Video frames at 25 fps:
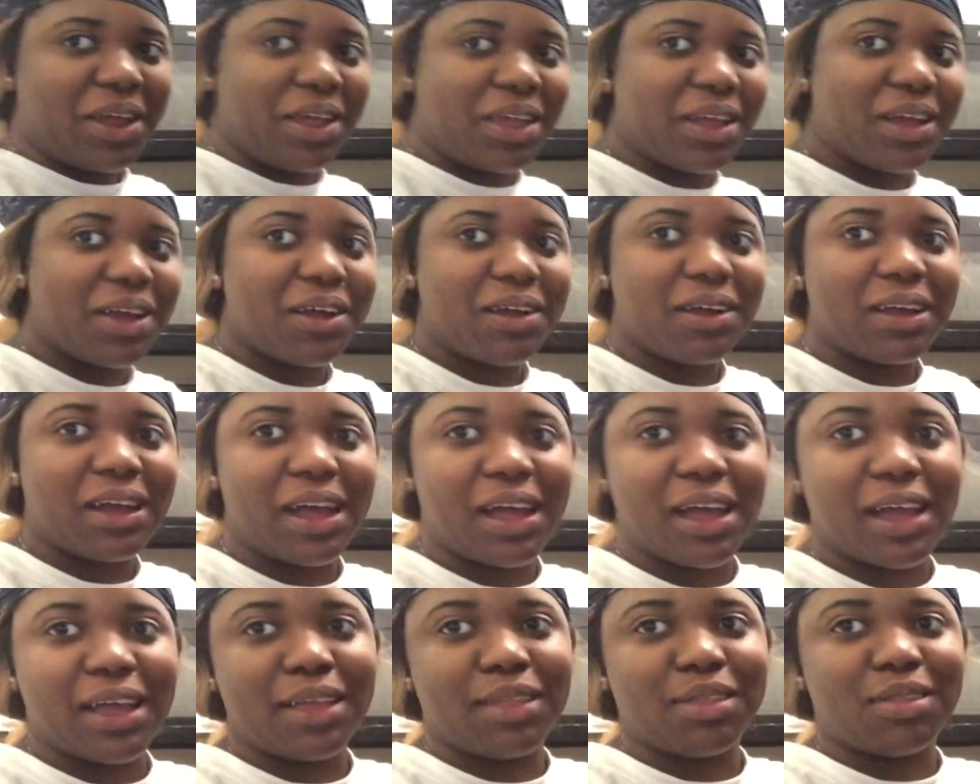you go,
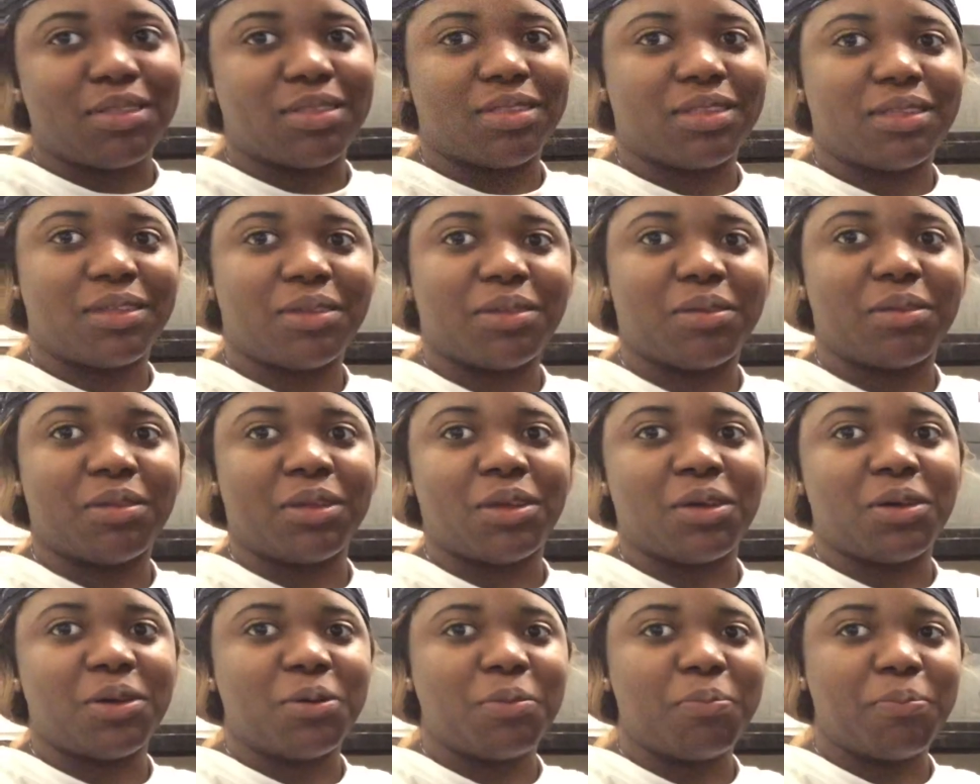guys.
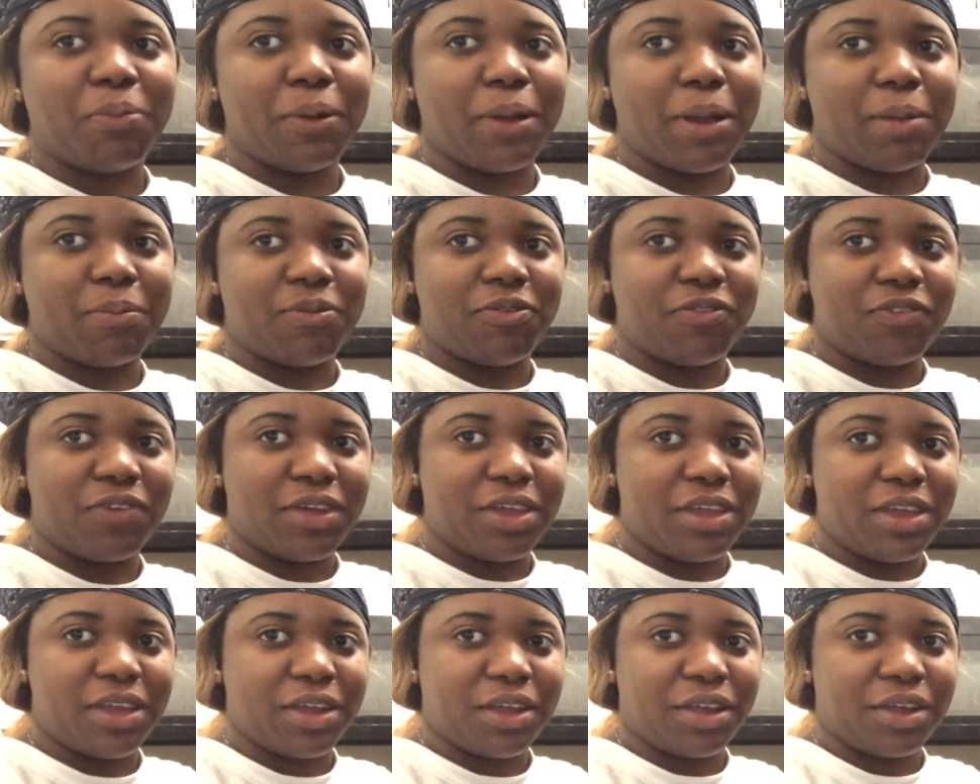Go prep for
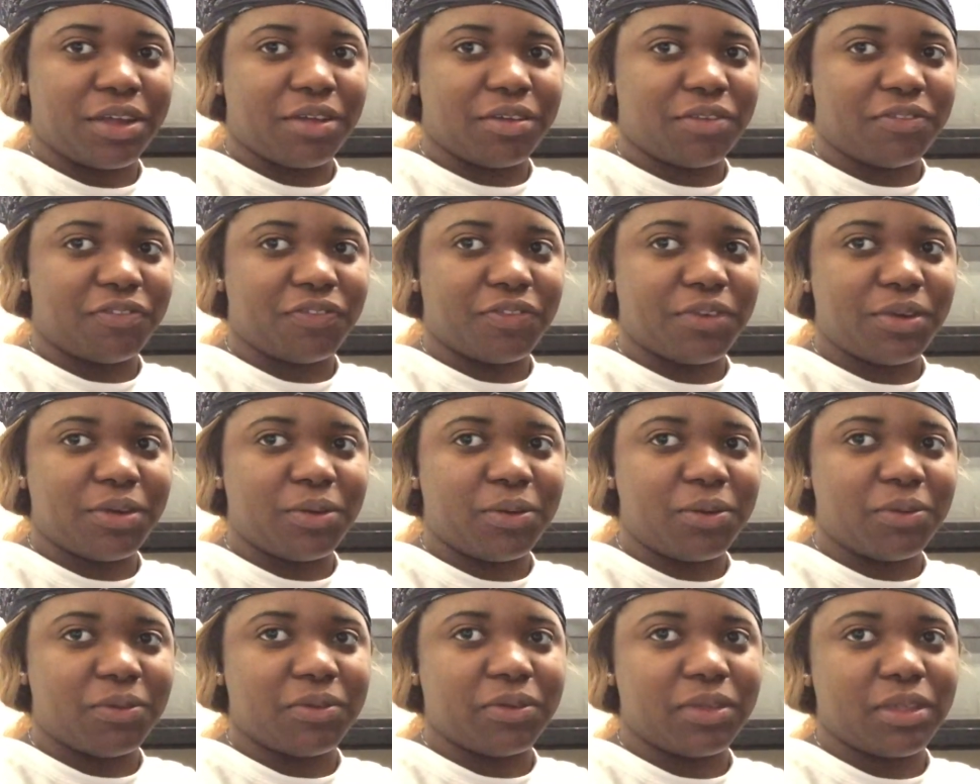your
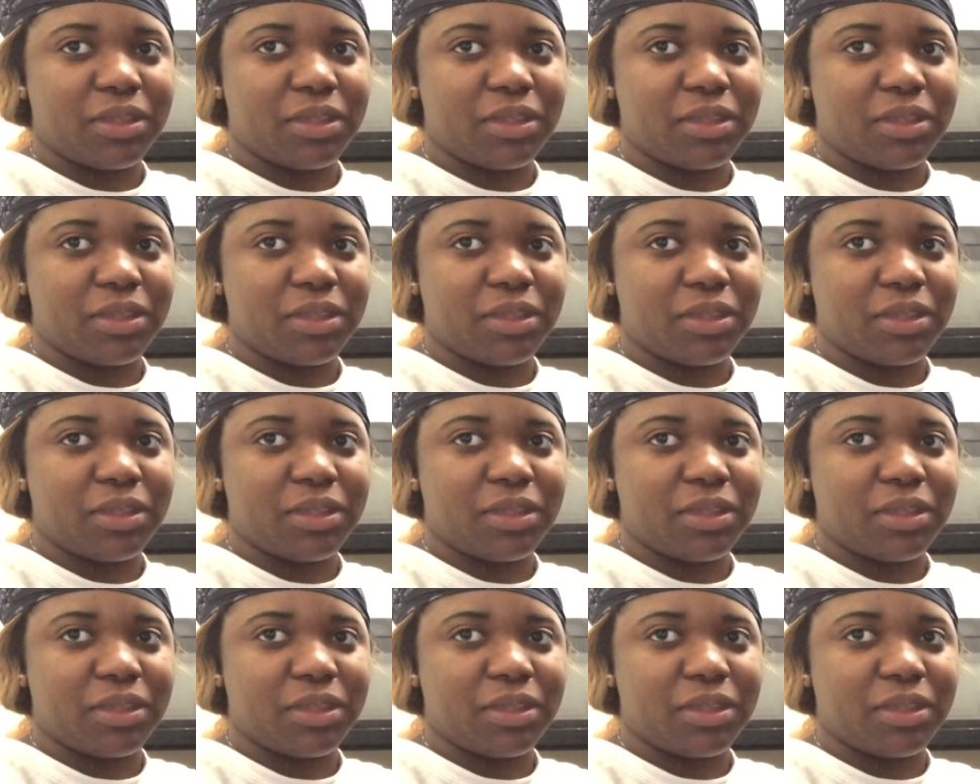fruit